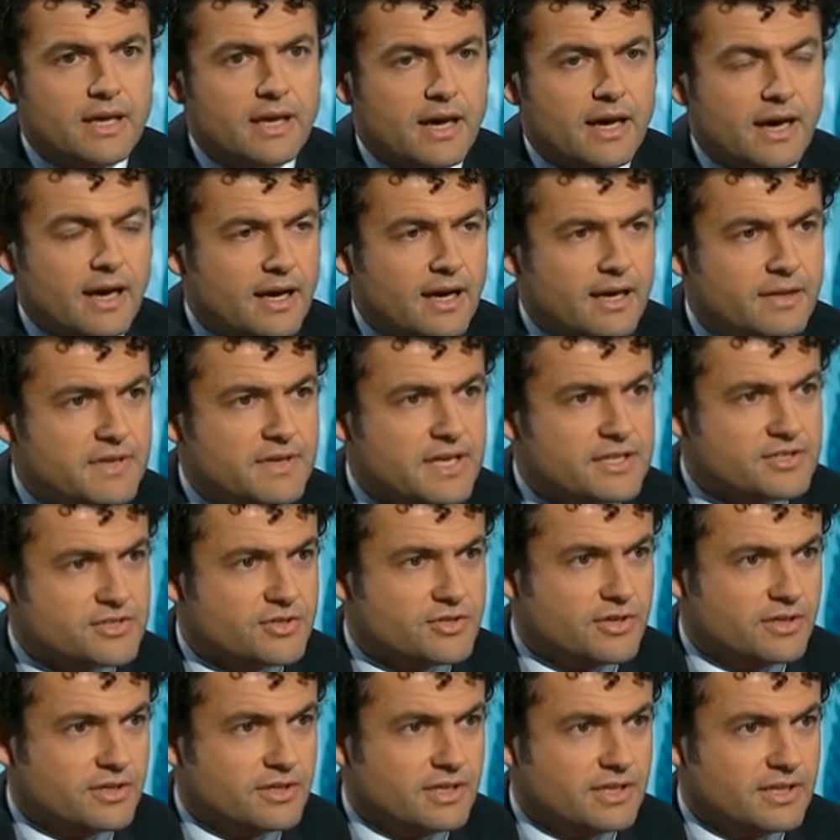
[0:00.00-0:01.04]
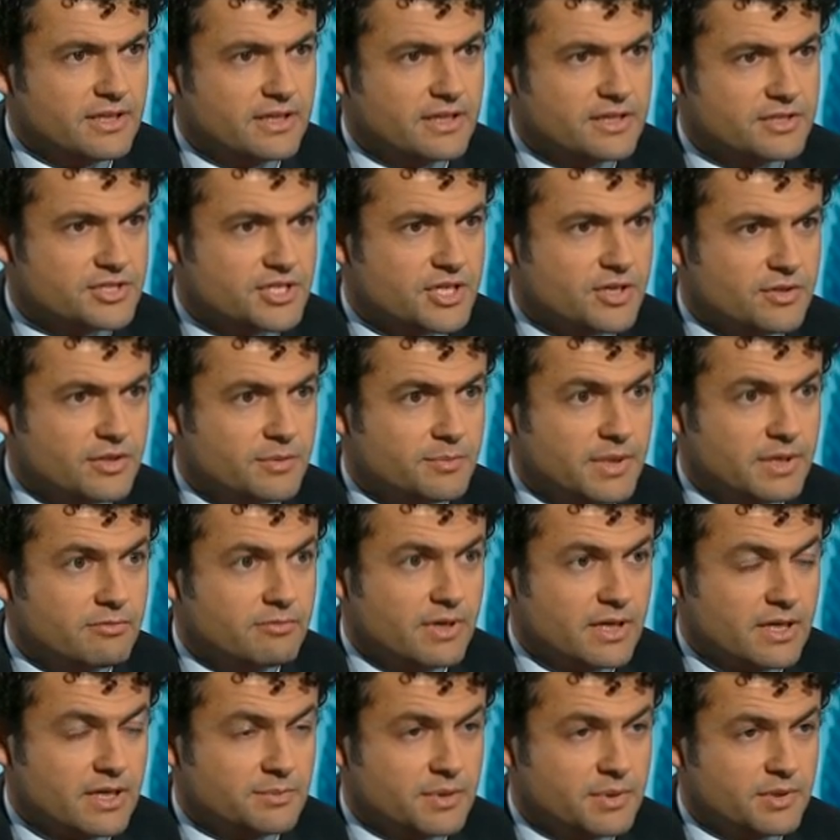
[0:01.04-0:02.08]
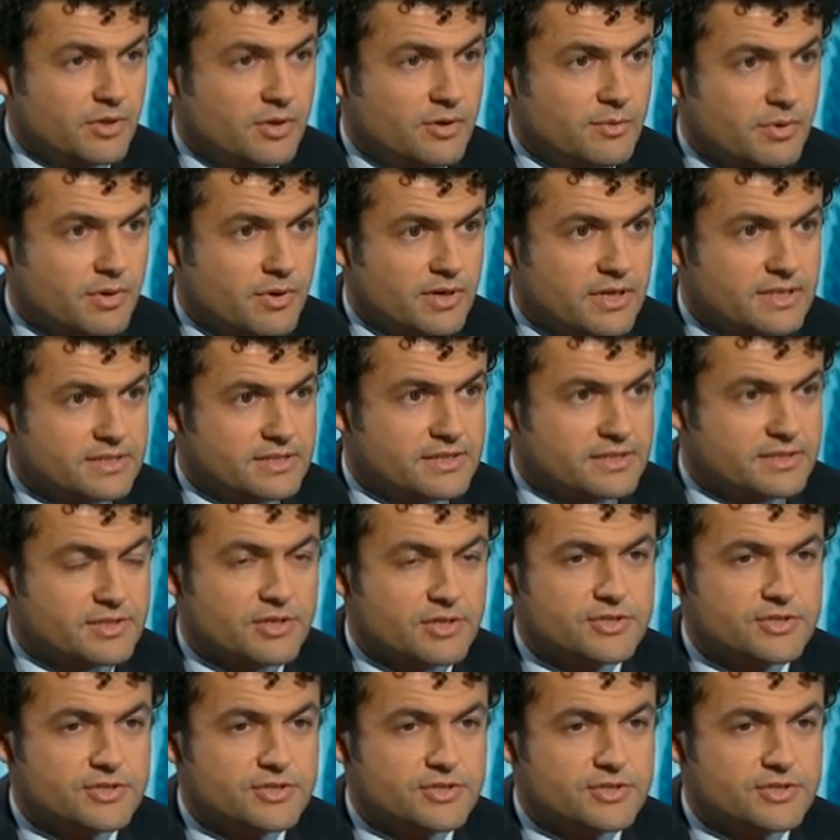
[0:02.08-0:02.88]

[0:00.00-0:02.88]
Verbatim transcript: And that certainly has shown a big run-up in home prices.